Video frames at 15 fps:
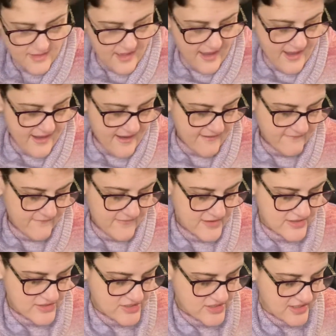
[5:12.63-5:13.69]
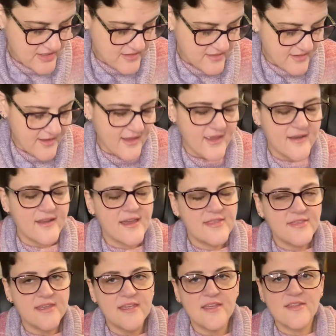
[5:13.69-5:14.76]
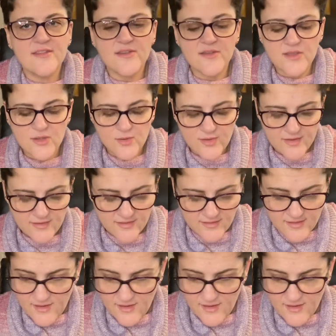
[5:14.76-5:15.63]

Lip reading: I finished it, and I think it's the cutest thing